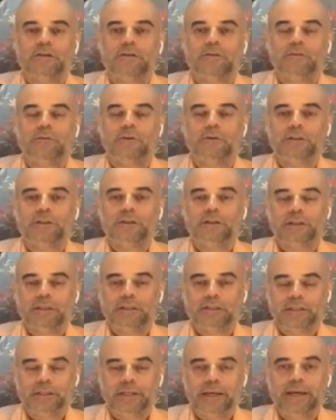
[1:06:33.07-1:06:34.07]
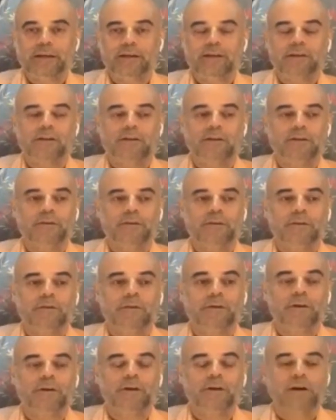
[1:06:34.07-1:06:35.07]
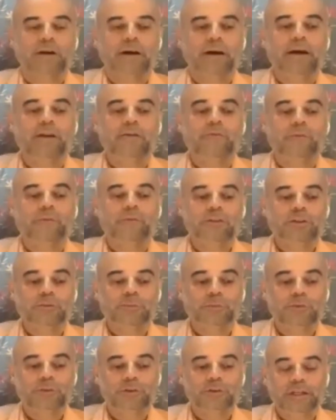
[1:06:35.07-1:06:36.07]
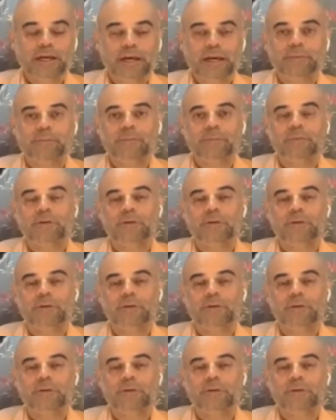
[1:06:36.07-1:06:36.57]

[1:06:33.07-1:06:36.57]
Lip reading: was in this state, and once upon a time,